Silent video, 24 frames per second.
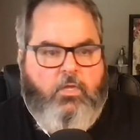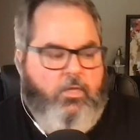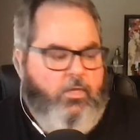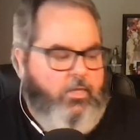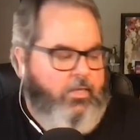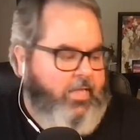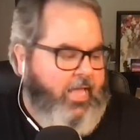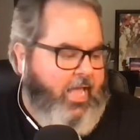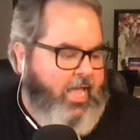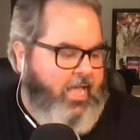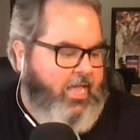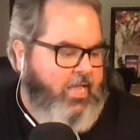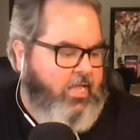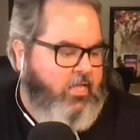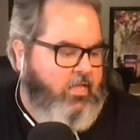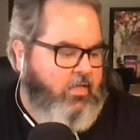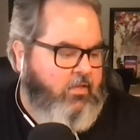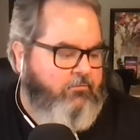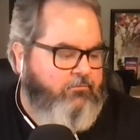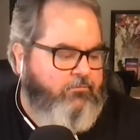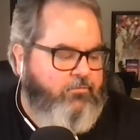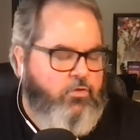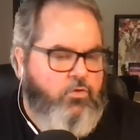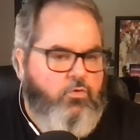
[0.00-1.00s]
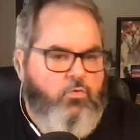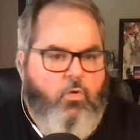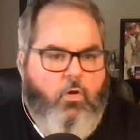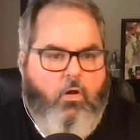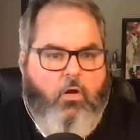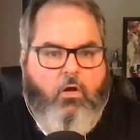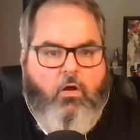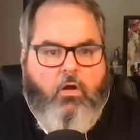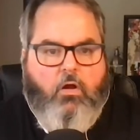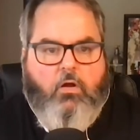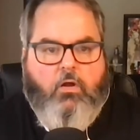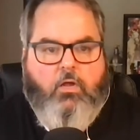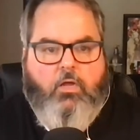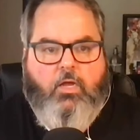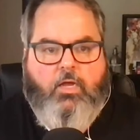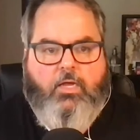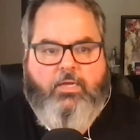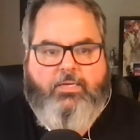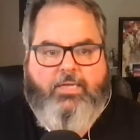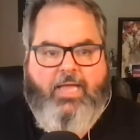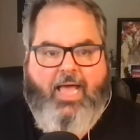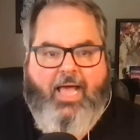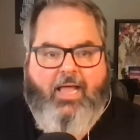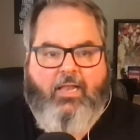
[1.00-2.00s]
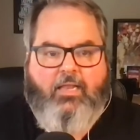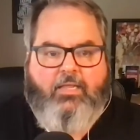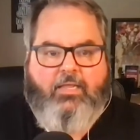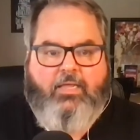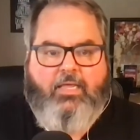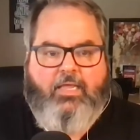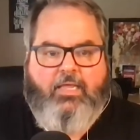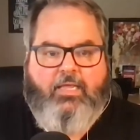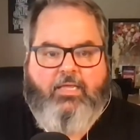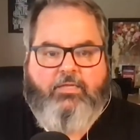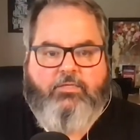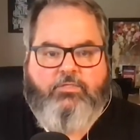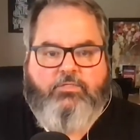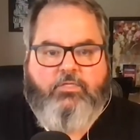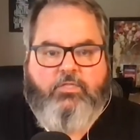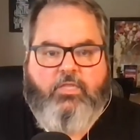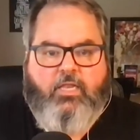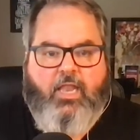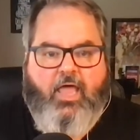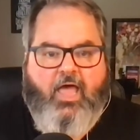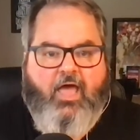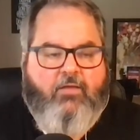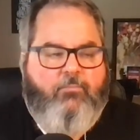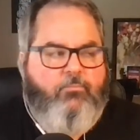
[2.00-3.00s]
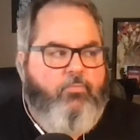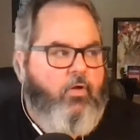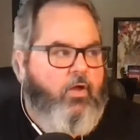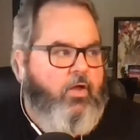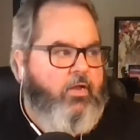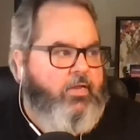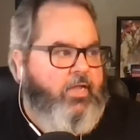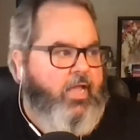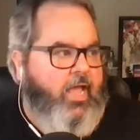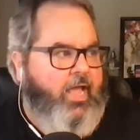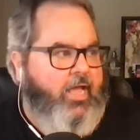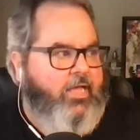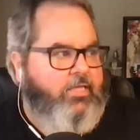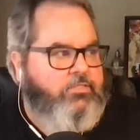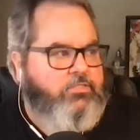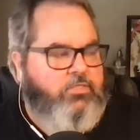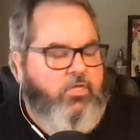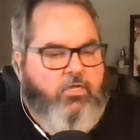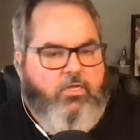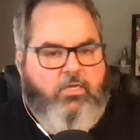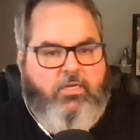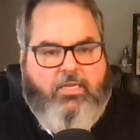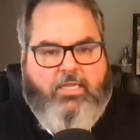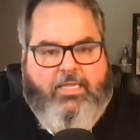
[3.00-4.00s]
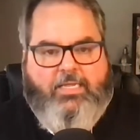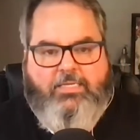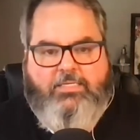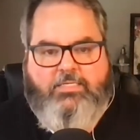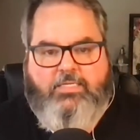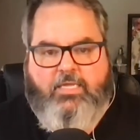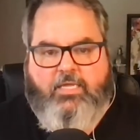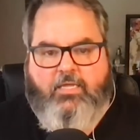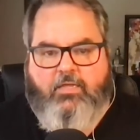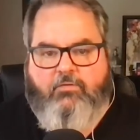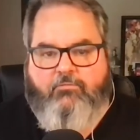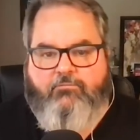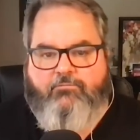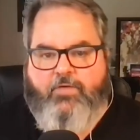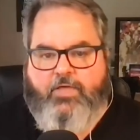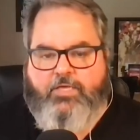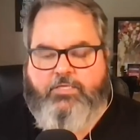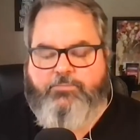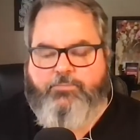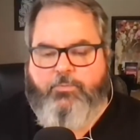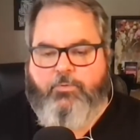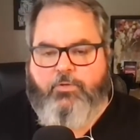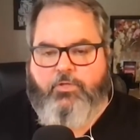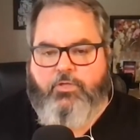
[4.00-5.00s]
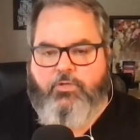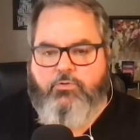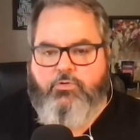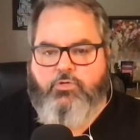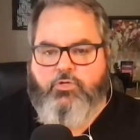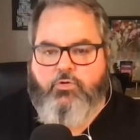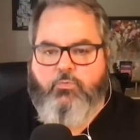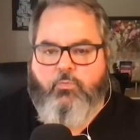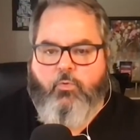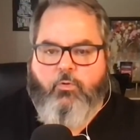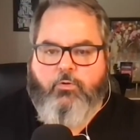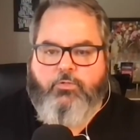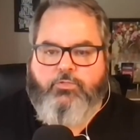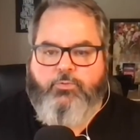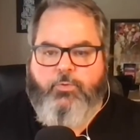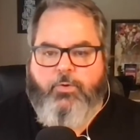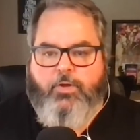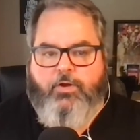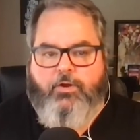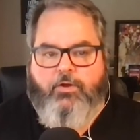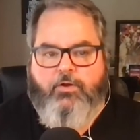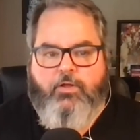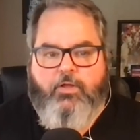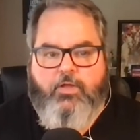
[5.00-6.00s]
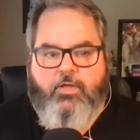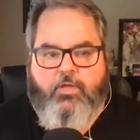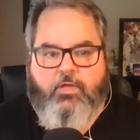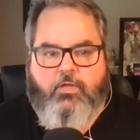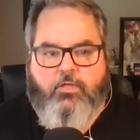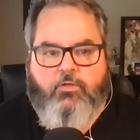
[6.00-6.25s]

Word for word: Gang, if you are uh, dialing into the live broadcast on LinkedIn, Facebook, YouTube, or Twitter,